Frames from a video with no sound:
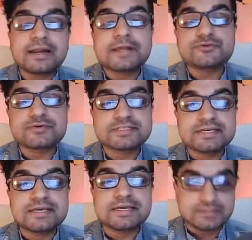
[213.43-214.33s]

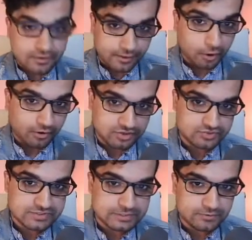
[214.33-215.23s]
interested until they are
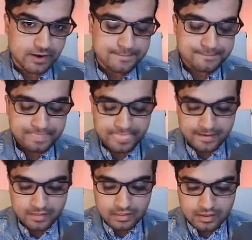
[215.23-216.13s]
interested, right?
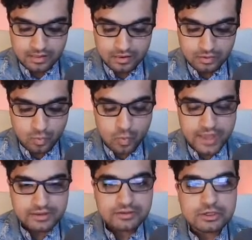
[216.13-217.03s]

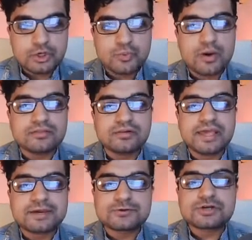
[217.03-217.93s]
When you when the
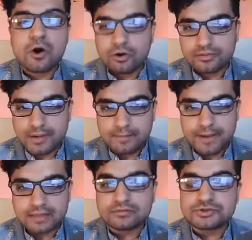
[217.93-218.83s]
Lakers call them up
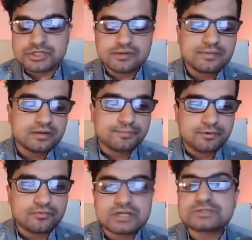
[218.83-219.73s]
and legitimately
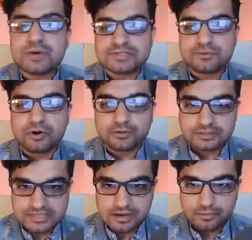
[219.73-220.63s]
put Russell Westbrook on the
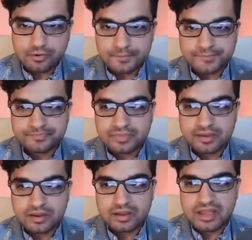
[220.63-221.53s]
table,
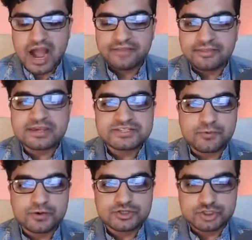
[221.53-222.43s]
I think it's
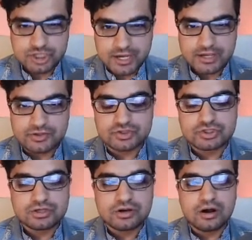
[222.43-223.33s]
going to
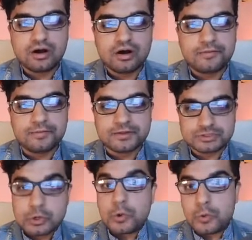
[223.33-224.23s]
change the
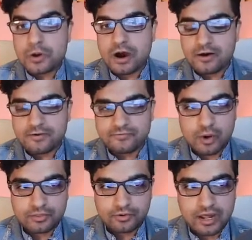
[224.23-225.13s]
tune of
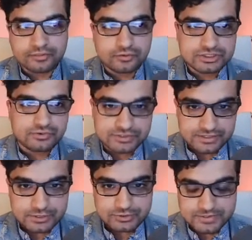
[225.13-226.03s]
whether or not they're
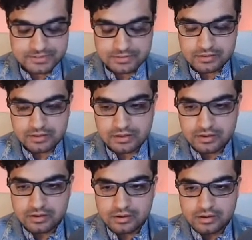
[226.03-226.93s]
seriously interested.
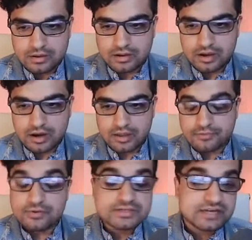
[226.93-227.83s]
Uh,
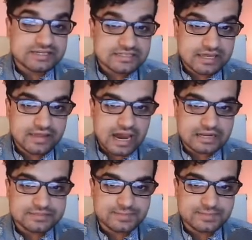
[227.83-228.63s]
the reason I say that is